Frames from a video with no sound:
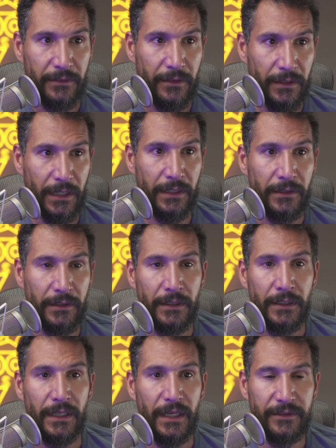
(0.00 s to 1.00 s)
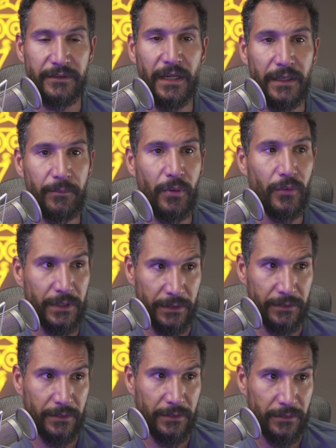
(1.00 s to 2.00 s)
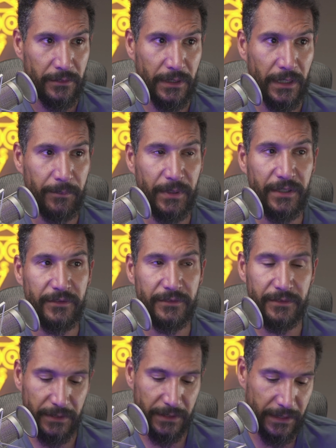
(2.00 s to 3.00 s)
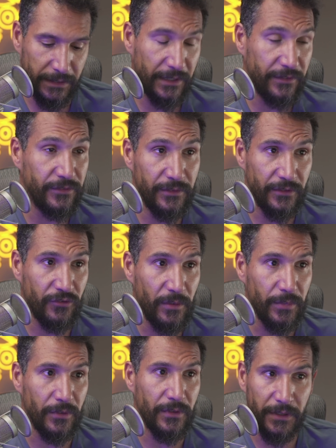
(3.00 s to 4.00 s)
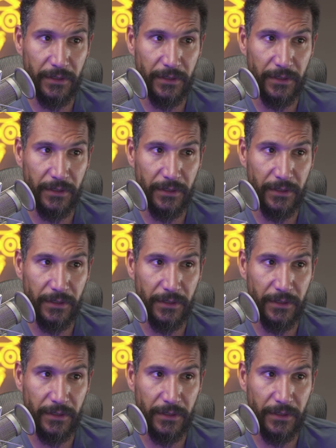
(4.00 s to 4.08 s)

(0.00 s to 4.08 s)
okay, it's not important, okay? Because it gets you into trouble.